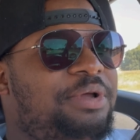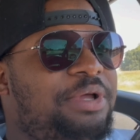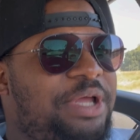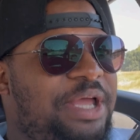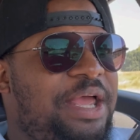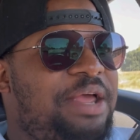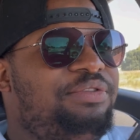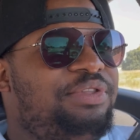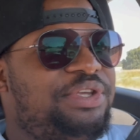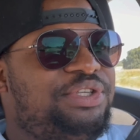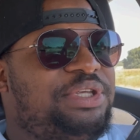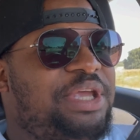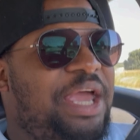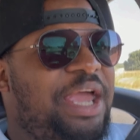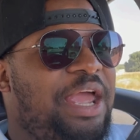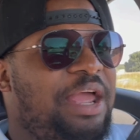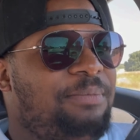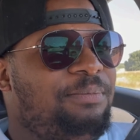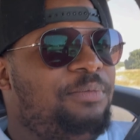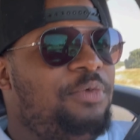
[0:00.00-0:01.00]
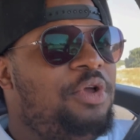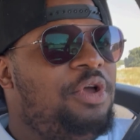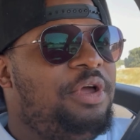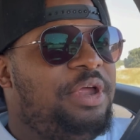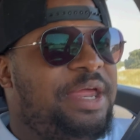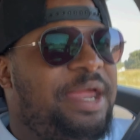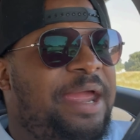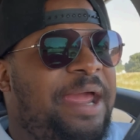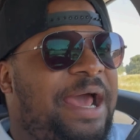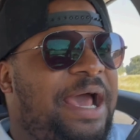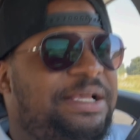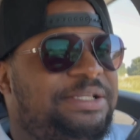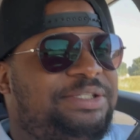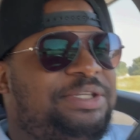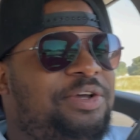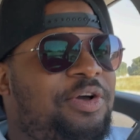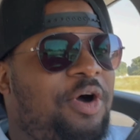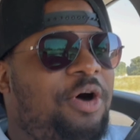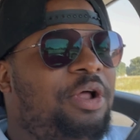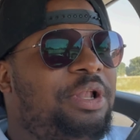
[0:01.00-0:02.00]
in this game he has to
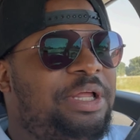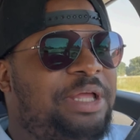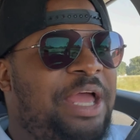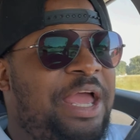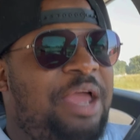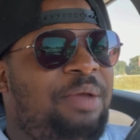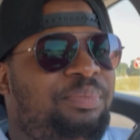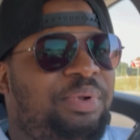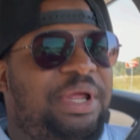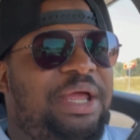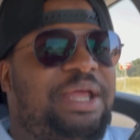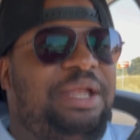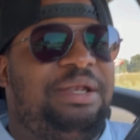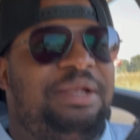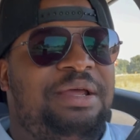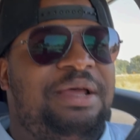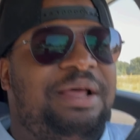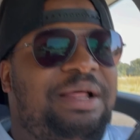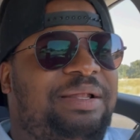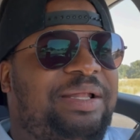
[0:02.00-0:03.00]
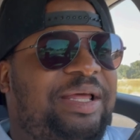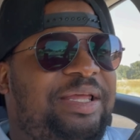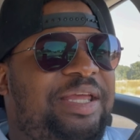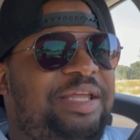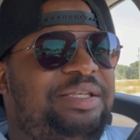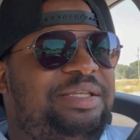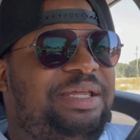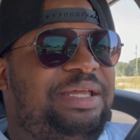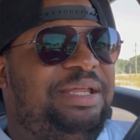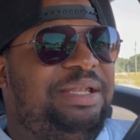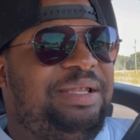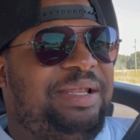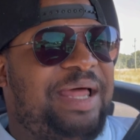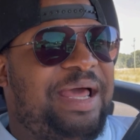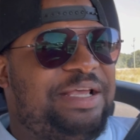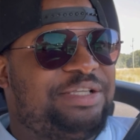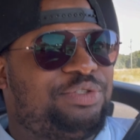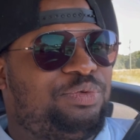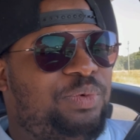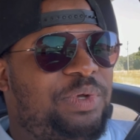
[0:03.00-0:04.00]
call a game plan like he did
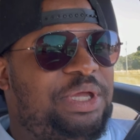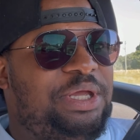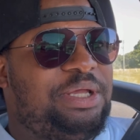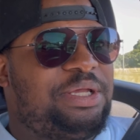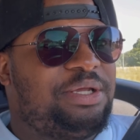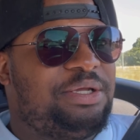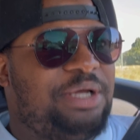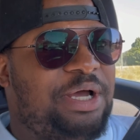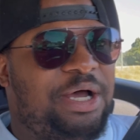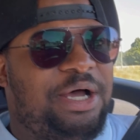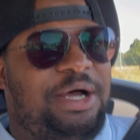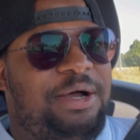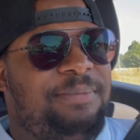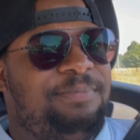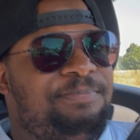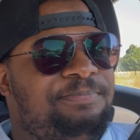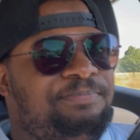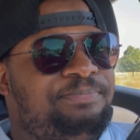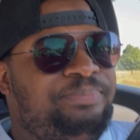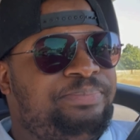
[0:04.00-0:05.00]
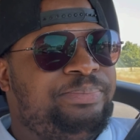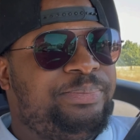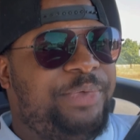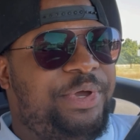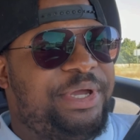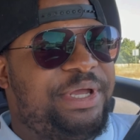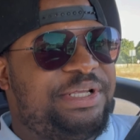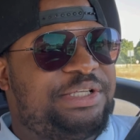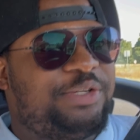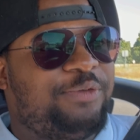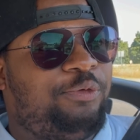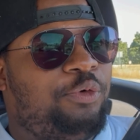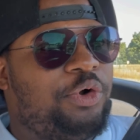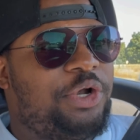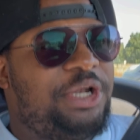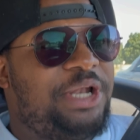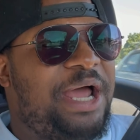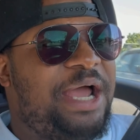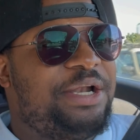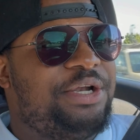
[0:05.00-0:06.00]
last week um, against the
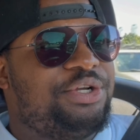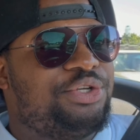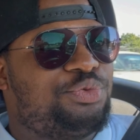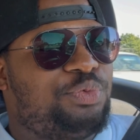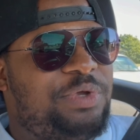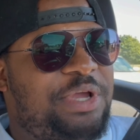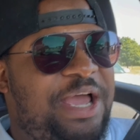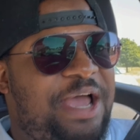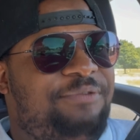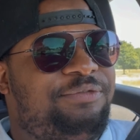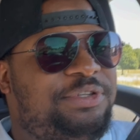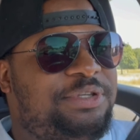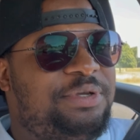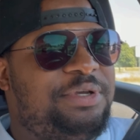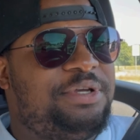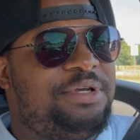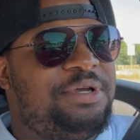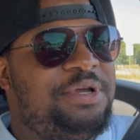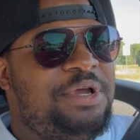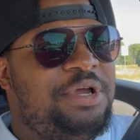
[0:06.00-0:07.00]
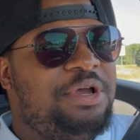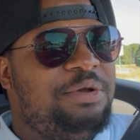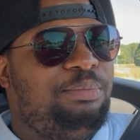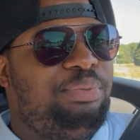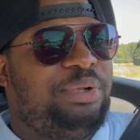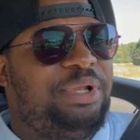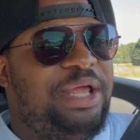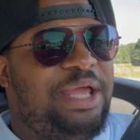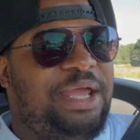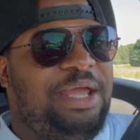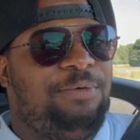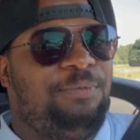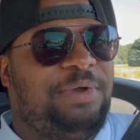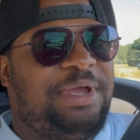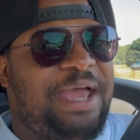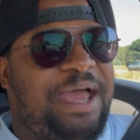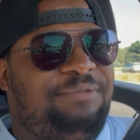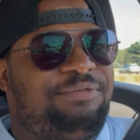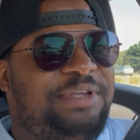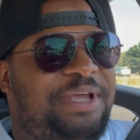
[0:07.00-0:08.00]
49ers. We have to play. We
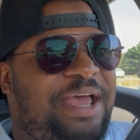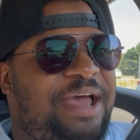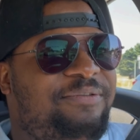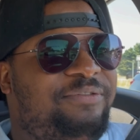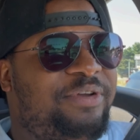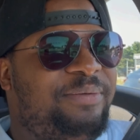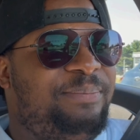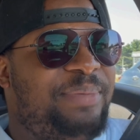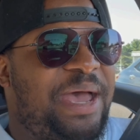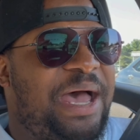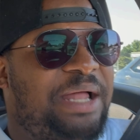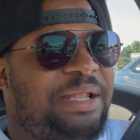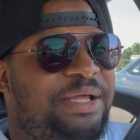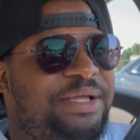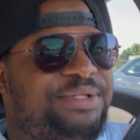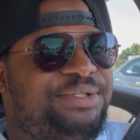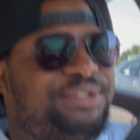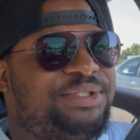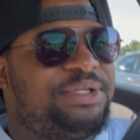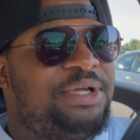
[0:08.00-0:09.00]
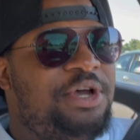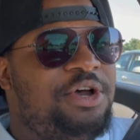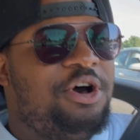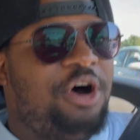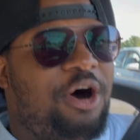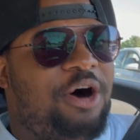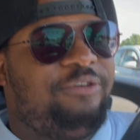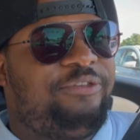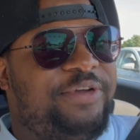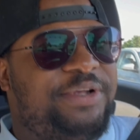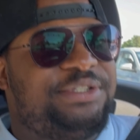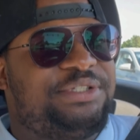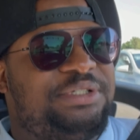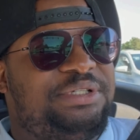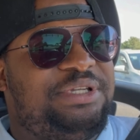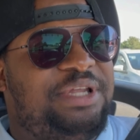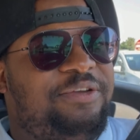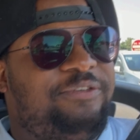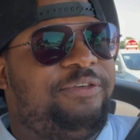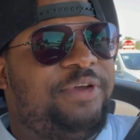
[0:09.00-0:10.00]
have to have a balanced offense and
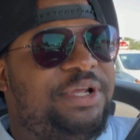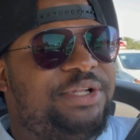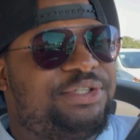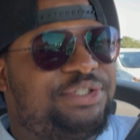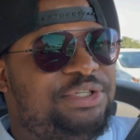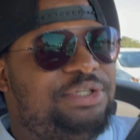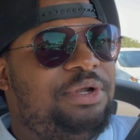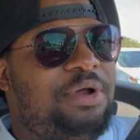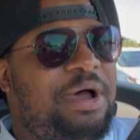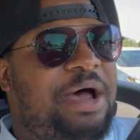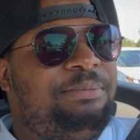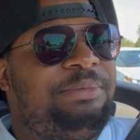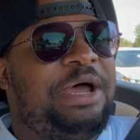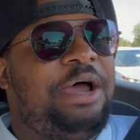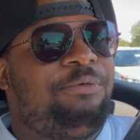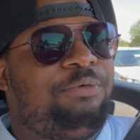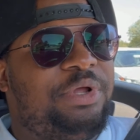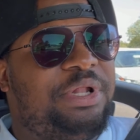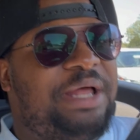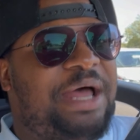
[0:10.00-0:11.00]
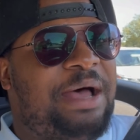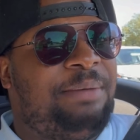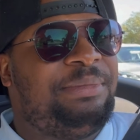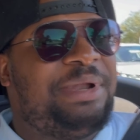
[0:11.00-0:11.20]
defense. You know, I'm not really. I'm